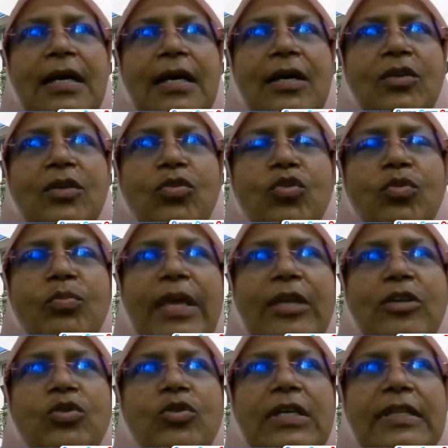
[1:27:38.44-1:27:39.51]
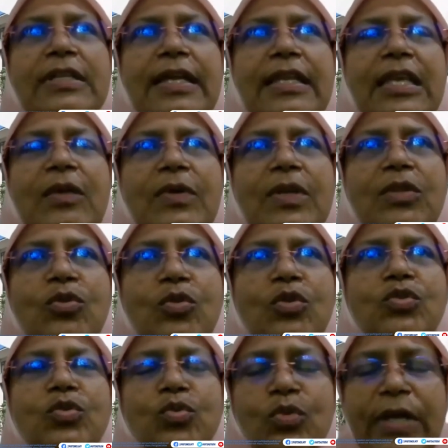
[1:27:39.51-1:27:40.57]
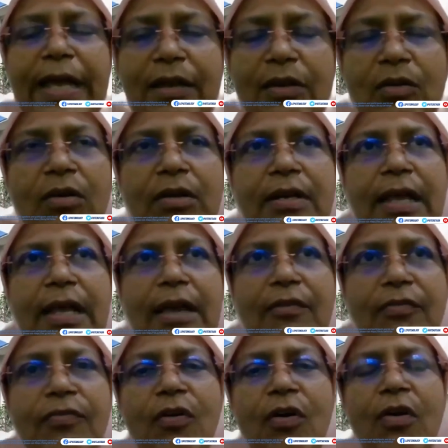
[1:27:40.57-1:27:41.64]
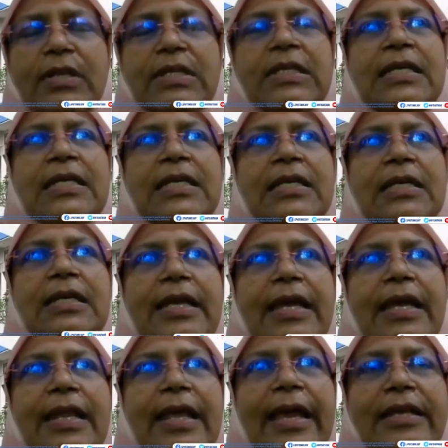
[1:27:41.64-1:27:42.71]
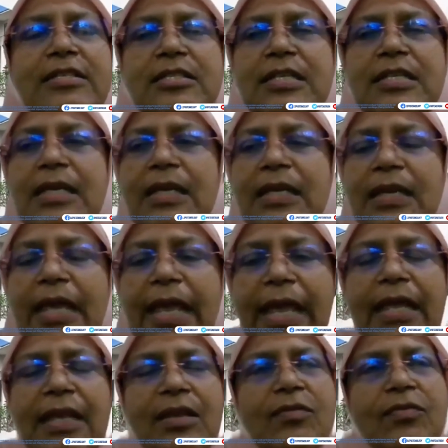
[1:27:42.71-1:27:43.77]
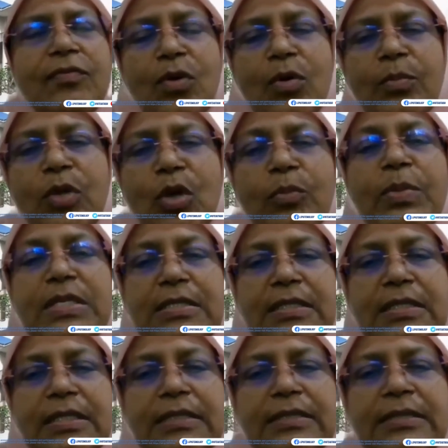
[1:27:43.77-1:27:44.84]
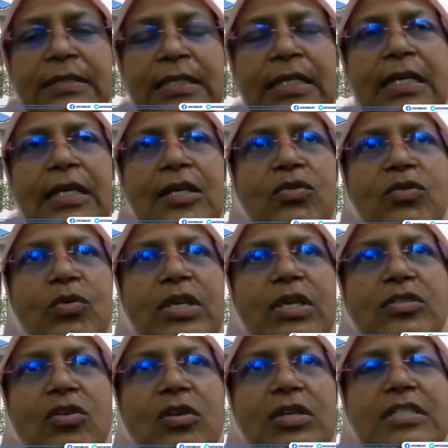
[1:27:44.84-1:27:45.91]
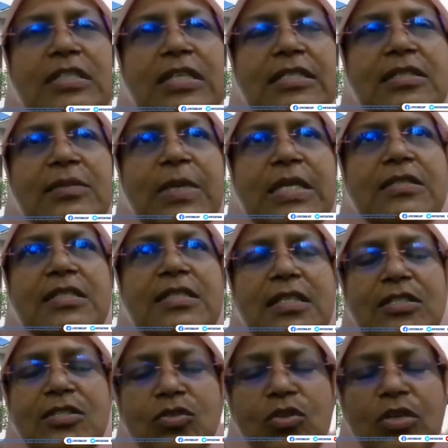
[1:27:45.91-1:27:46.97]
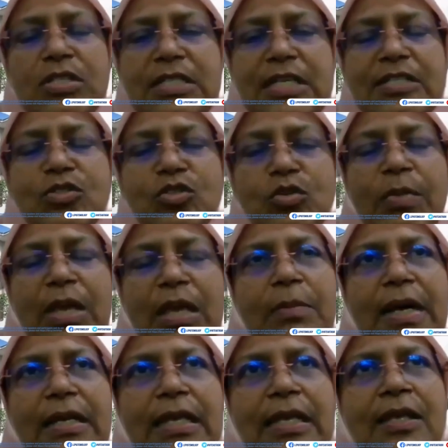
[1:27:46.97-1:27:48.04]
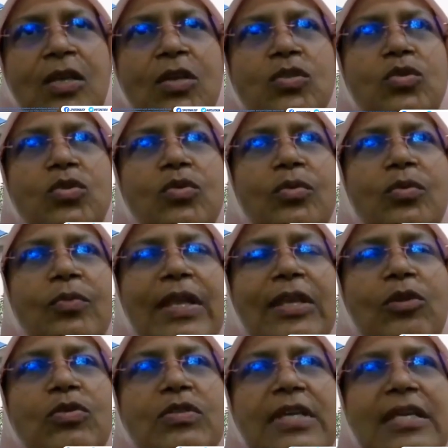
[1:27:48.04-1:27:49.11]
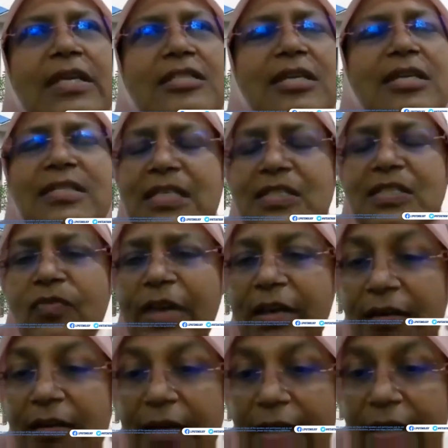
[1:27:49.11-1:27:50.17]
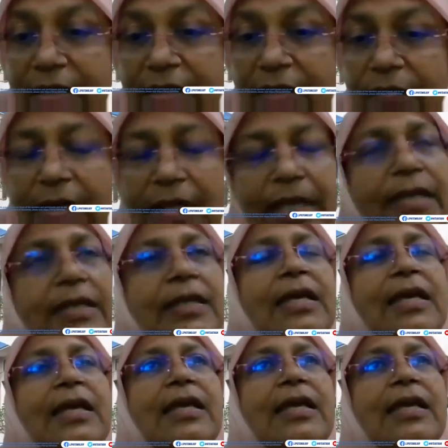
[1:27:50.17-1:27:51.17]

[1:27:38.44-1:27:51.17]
to make sure that even those who cannot afford can actually gain from your business. So business is not just to make money. So when you say just, it's very relative again.